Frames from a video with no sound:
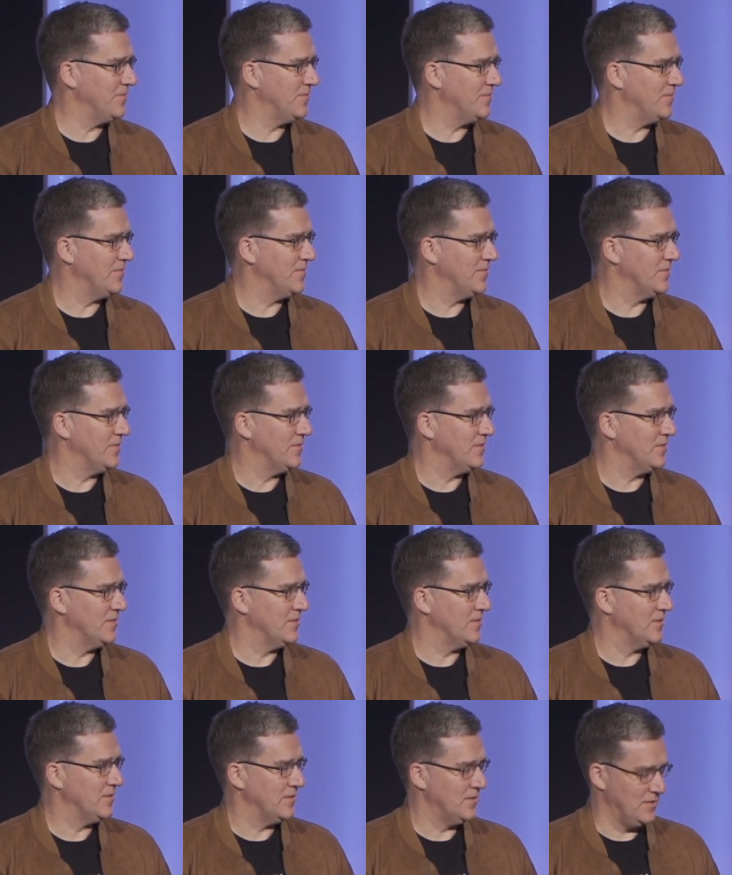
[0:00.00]

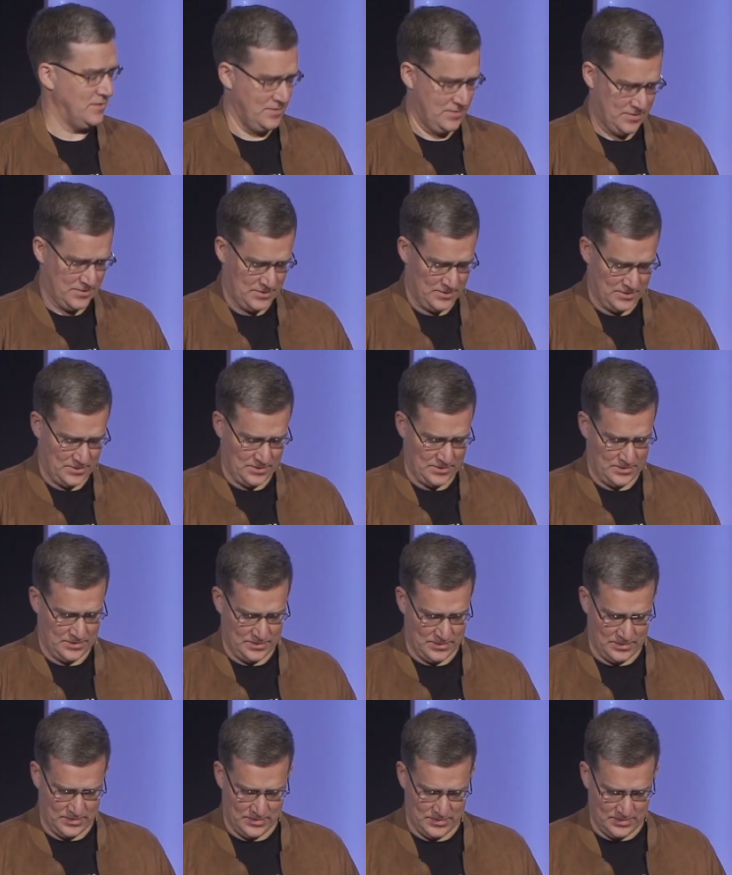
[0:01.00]

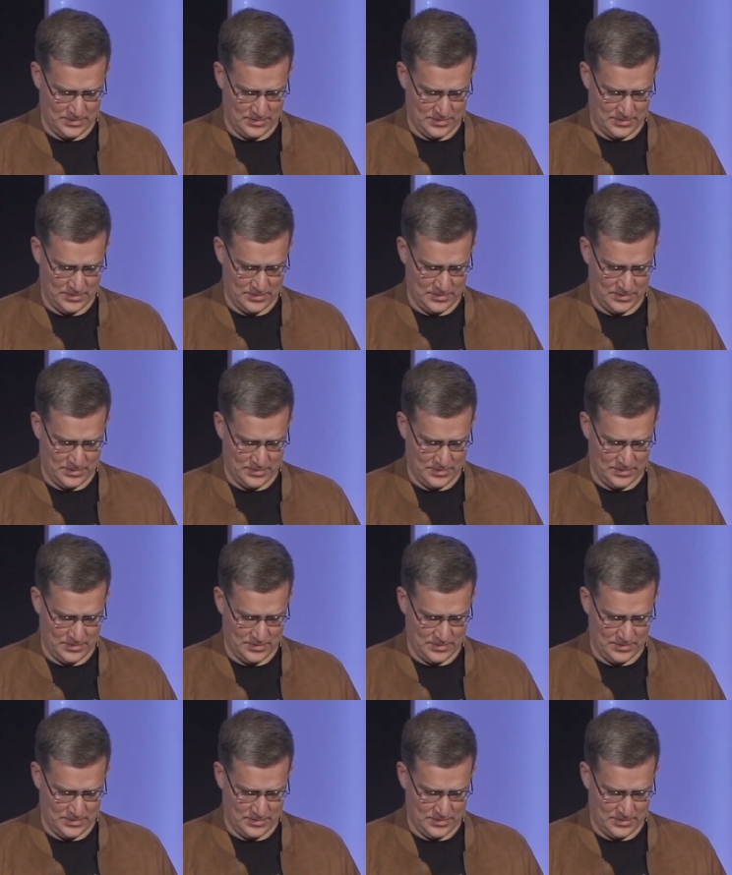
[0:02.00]
(silence)